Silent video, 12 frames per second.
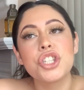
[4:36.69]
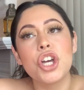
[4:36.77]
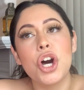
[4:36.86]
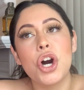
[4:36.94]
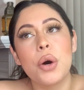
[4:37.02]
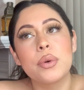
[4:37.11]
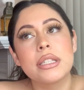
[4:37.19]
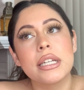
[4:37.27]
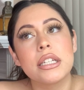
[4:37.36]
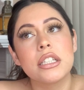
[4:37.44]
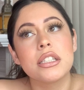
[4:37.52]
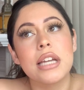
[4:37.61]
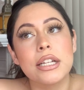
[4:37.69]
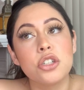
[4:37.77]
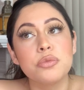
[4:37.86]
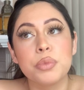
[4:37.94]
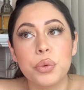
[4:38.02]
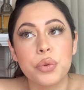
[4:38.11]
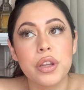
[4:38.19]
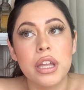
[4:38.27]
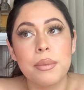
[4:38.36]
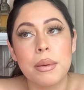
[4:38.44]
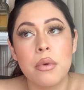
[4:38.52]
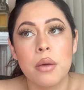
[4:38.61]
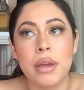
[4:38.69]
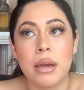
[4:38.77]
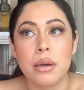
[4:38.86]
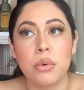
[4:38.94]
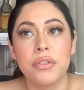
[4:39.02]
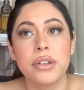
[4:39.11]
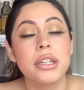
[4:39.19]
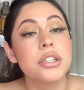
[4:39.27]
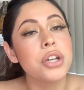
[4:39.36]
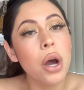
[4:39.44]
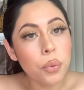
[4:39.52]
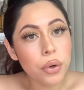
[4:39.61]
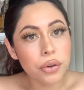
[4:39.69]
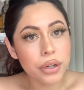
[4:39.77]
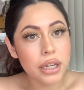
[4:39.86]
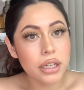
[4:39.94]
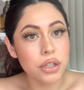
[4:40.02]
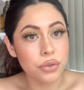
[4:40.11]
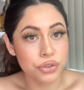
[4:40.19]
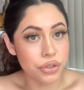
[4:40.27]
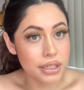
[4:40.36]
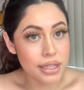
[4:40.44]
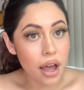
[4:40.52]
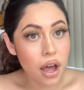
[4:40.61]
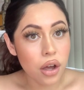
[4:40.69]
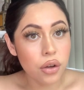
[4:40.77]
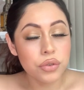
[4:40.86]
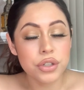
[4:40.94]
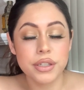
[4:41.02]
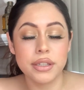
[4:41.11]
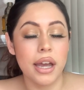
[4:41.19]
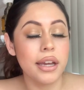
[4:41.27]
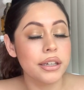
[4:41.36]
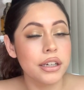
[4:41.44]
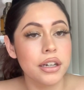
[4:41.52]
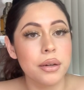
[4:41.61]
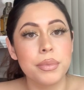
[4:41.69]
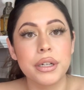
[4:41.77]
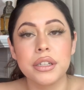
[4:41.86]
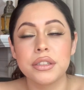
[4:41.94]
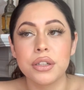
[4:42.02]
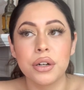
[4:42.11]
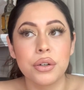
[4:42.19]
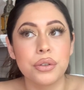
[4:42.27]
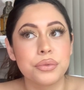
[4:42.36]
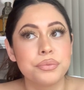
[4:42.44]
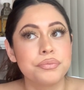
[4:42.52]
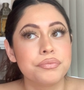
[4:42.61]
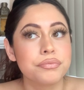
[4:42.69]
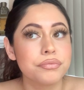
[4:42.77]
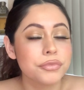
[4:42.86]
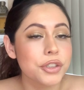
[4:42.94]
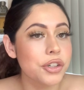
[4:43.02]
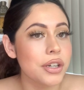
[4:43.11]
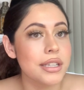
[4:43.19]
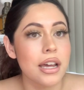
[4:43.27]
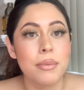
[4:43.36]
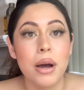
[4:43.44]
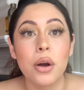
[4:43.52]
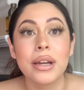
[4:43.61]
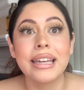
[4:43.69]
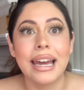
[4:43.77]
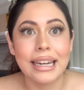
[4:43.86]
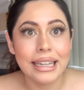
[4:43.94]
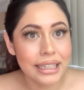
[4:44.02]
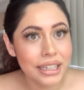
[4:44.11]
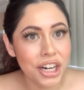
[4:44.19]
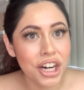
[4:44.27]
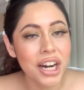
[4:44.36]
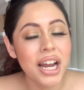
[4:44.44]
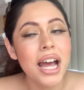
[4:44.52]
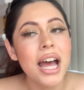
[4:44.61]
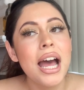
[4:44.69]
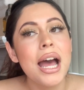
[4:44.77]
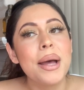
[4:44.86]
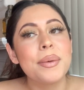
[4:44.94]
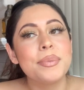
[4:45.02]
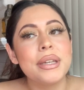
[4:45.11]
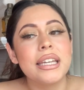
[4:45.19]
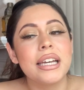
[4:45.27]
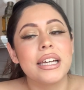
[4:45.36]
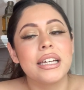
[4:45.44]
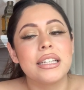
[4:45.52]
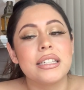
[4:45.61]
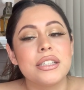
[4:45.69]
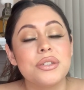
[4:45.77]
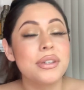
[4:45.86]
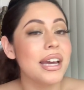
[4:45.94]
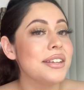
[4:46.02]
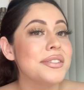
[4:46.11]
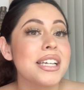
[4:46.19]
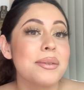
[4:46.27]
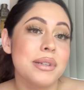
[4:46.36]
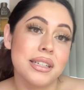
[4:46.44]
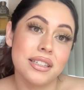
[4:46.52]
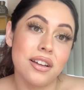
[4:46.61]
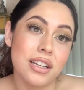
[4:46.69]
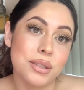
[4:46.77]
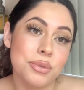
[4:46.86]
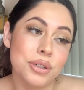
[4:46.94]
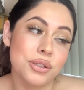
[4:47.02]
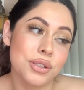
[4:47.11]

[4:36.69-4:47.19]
So I was like, I told both of them, my mom and my boyfriend, like, don't worry, don't stress out, just get here, but don't stress out about getting here because you can't even come into the hospital.